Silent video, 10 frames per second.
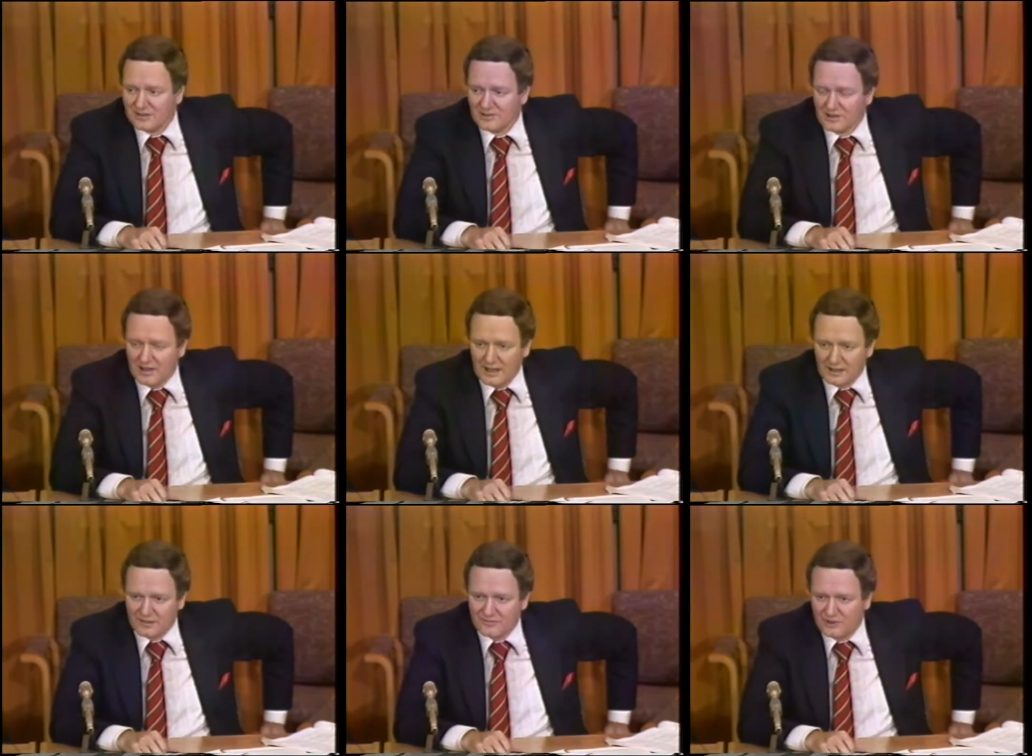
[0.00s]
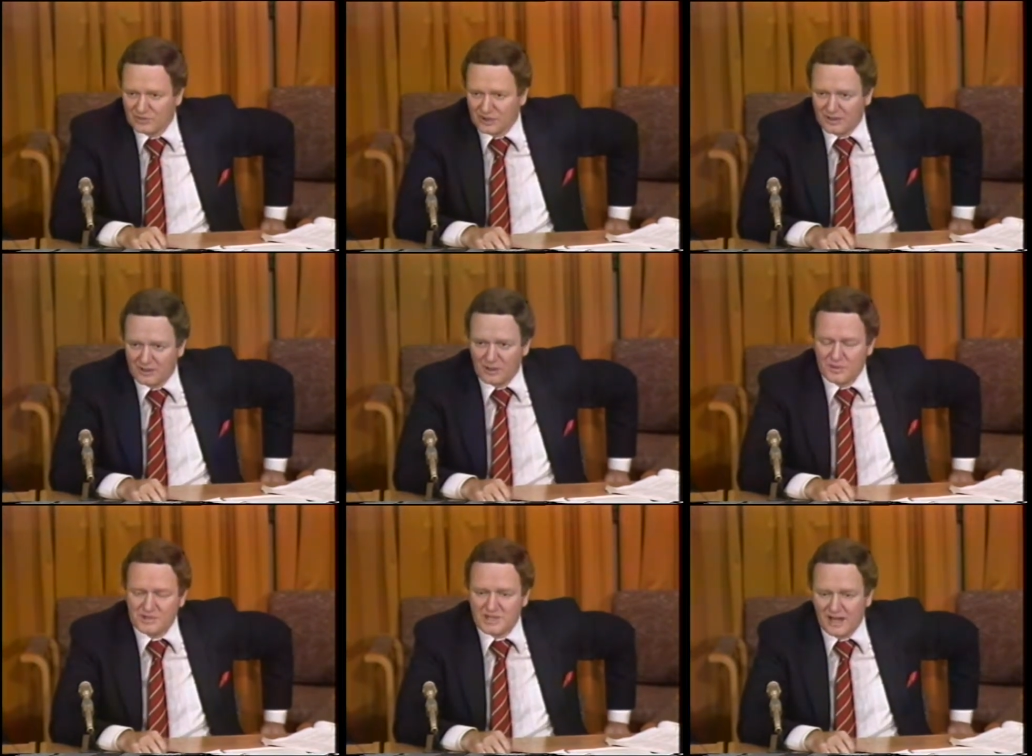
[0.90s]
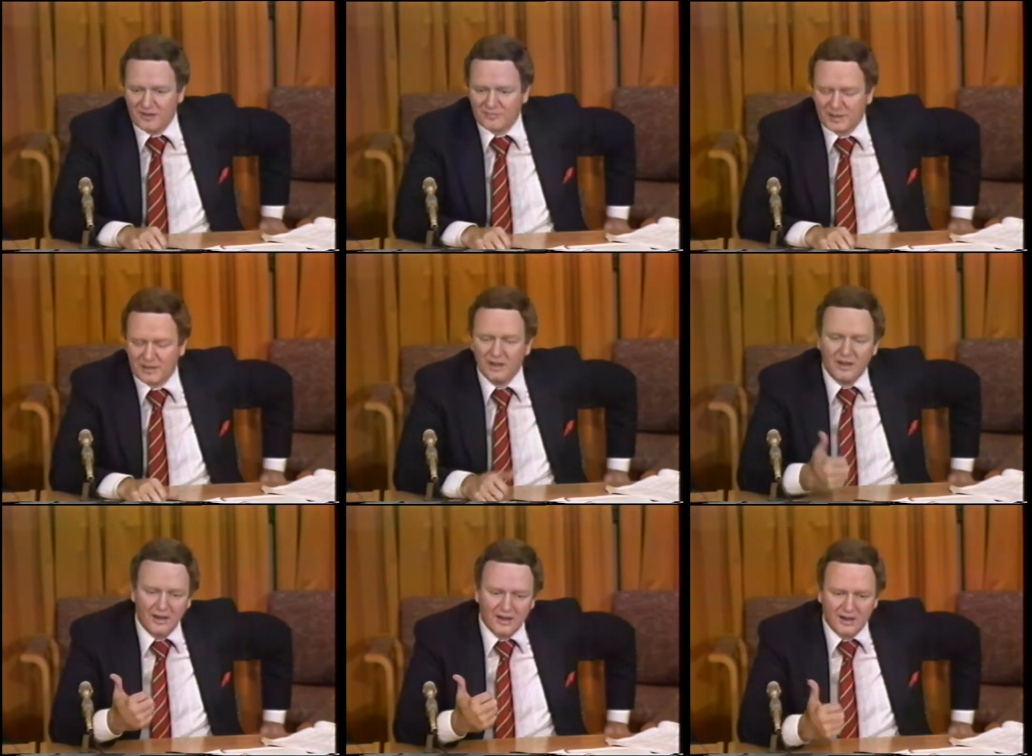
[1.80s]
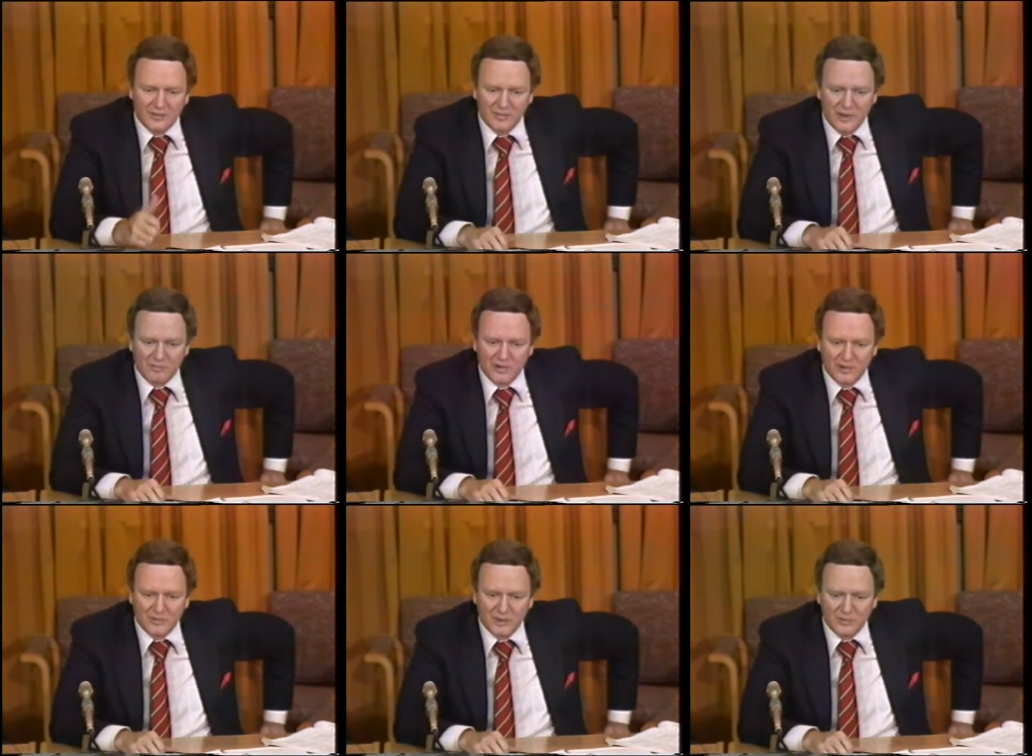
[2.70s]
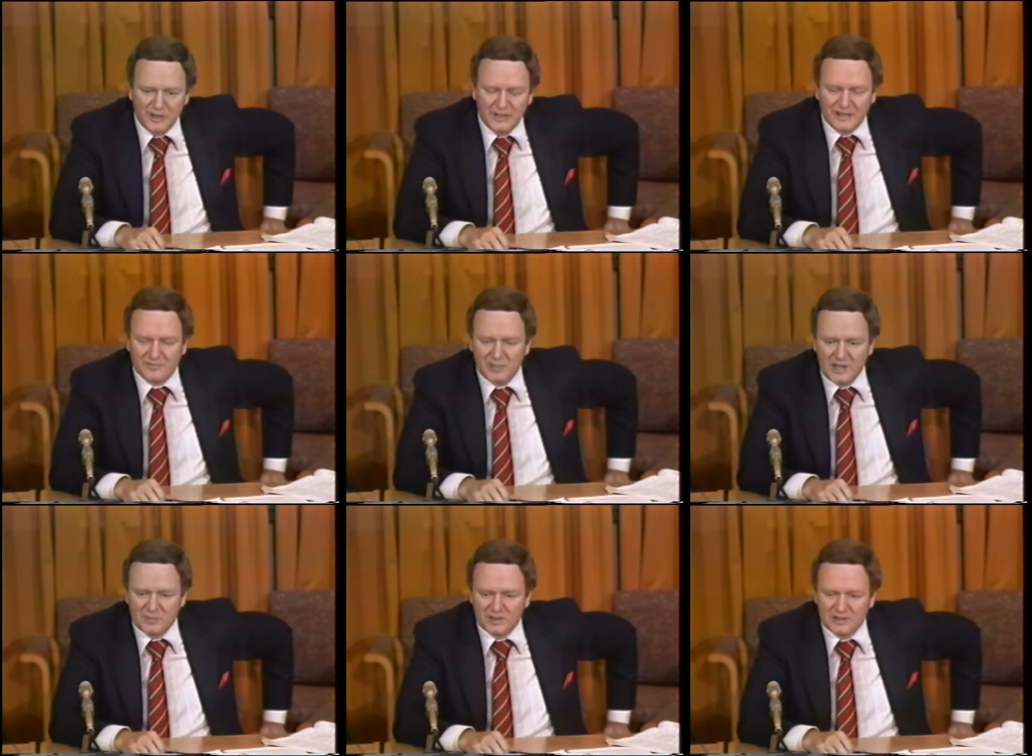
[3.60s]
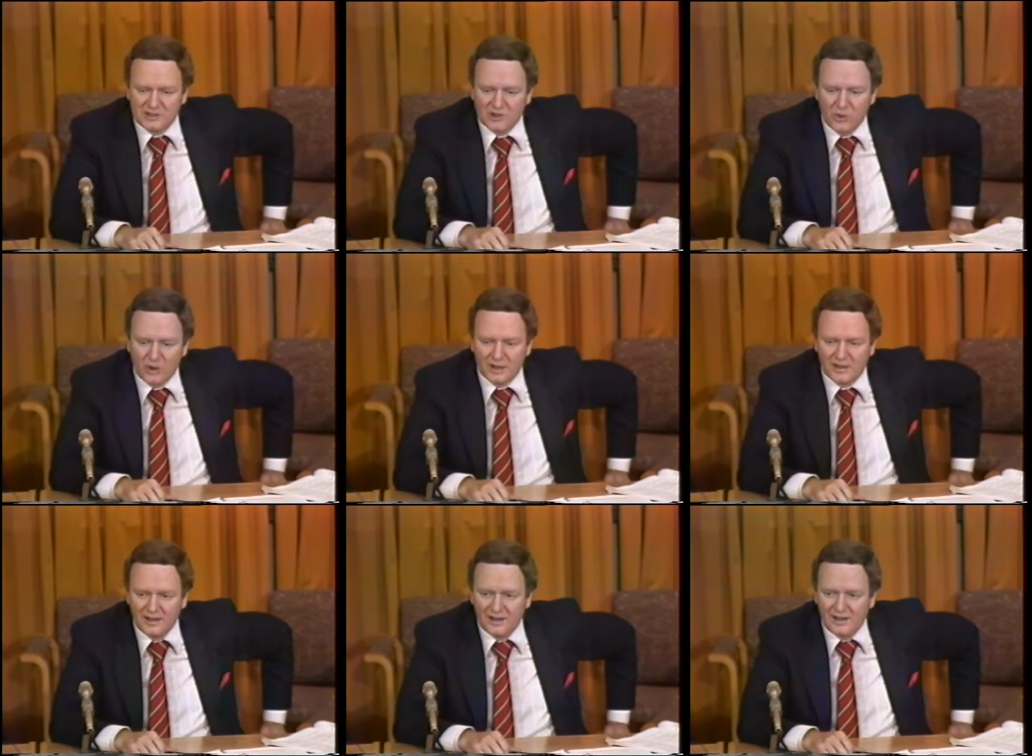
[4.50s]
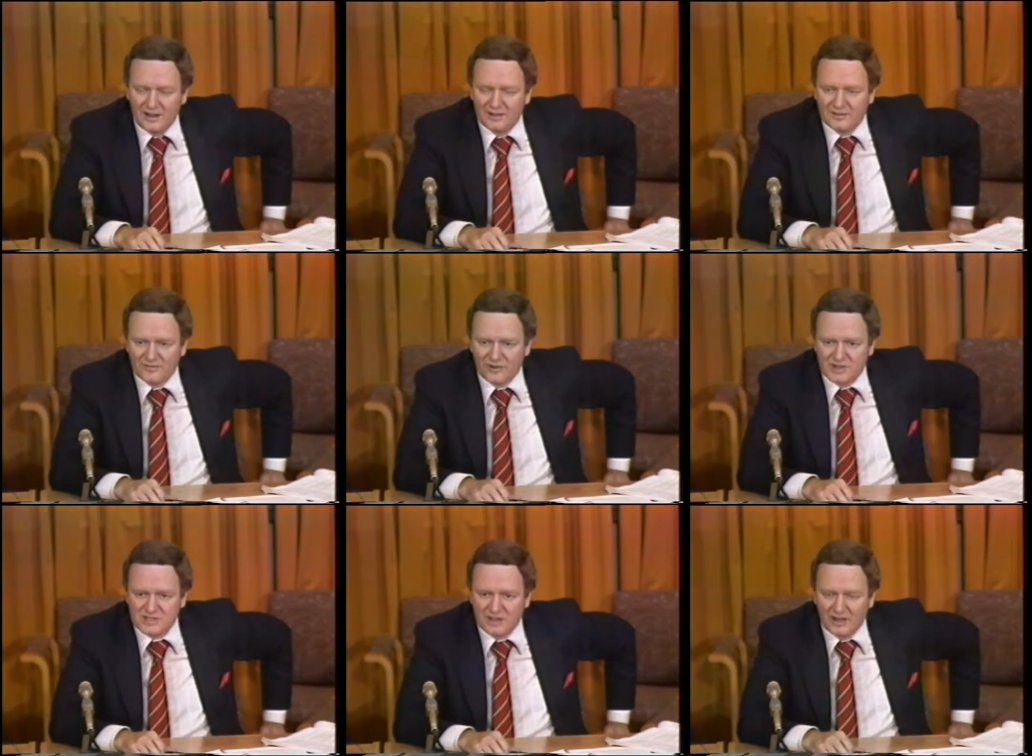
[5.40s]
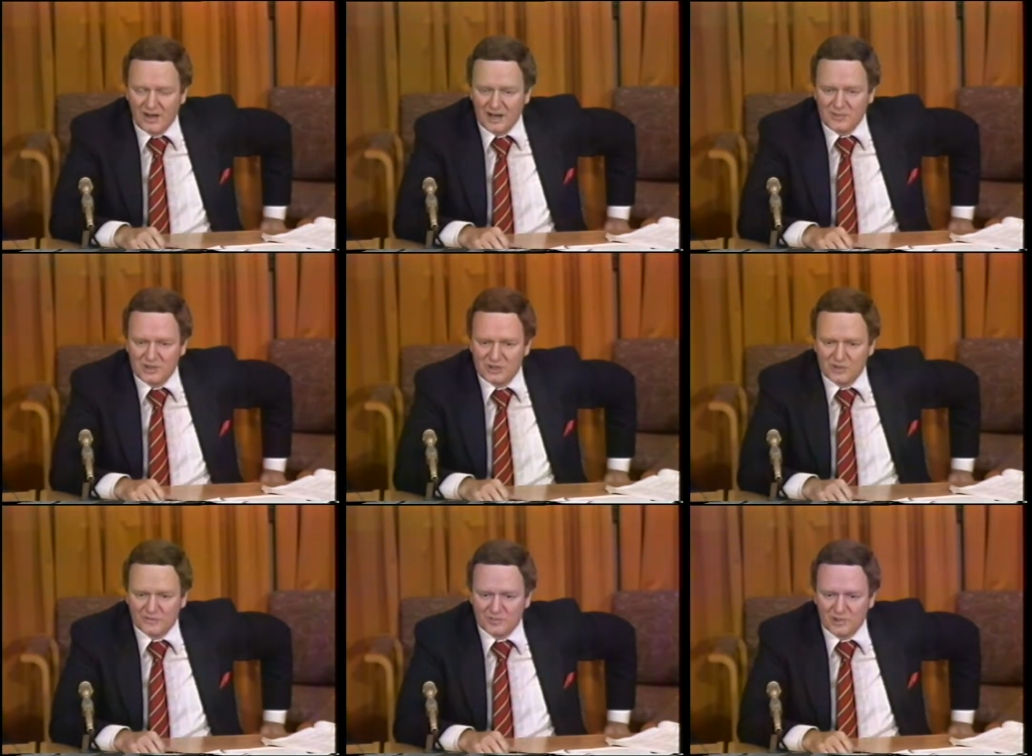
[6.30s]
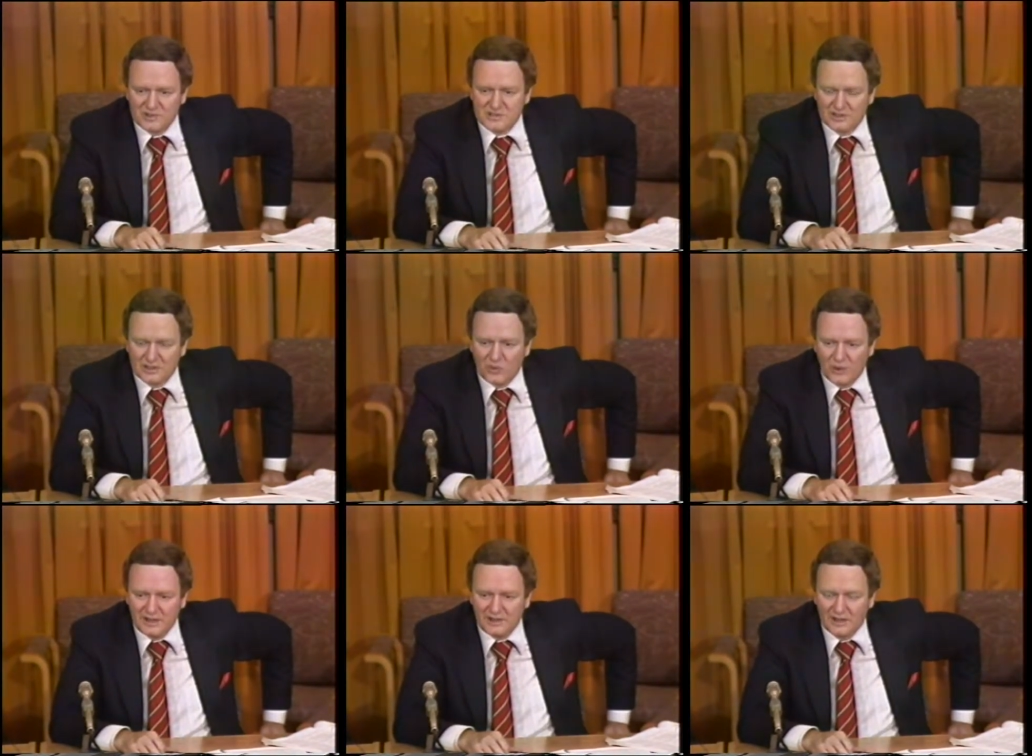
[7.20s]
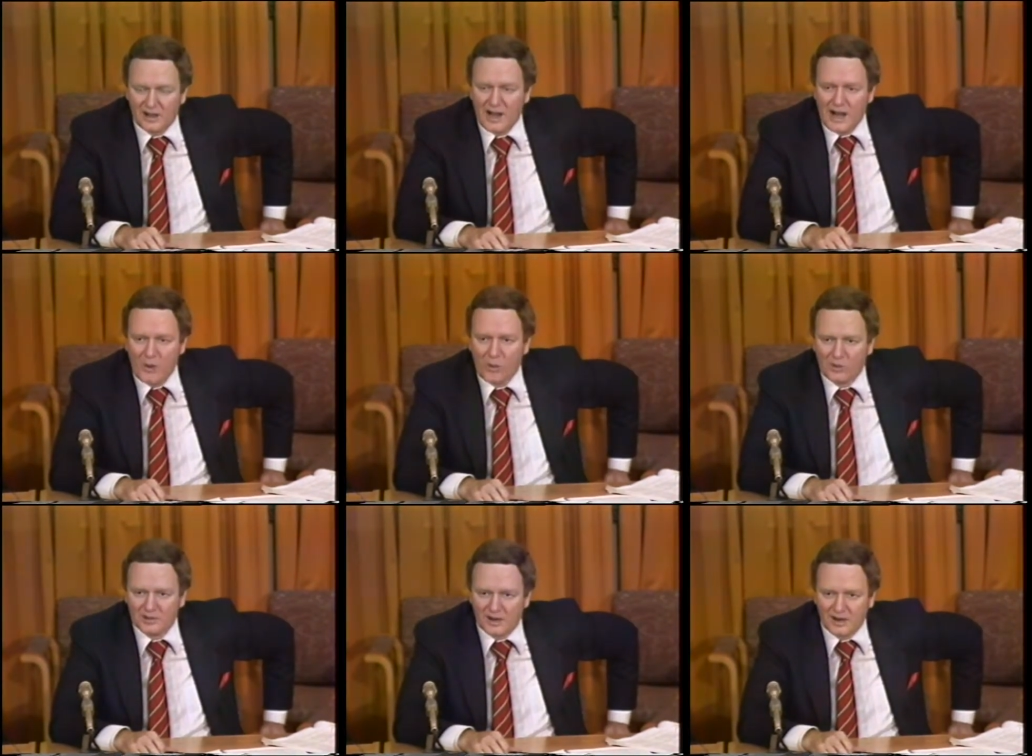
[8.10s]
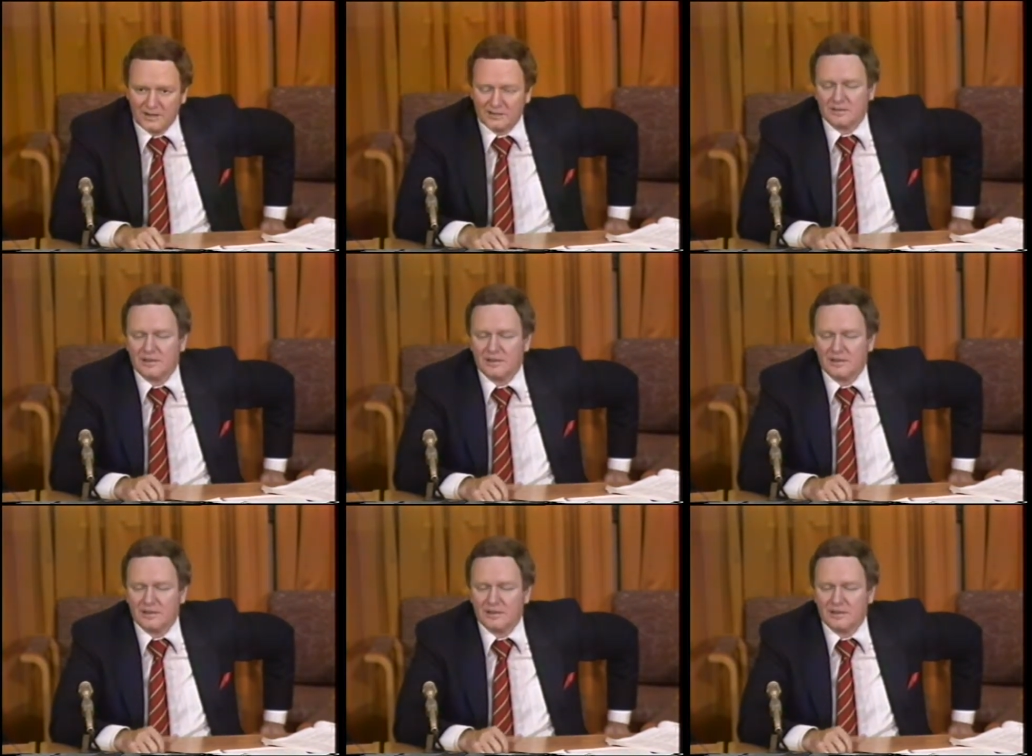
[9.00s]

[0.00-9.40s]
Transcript: of the latter view, and I always have been. I remember when we'd get people in court, uh, the first thing I would do if the person looked quite young, how old are you?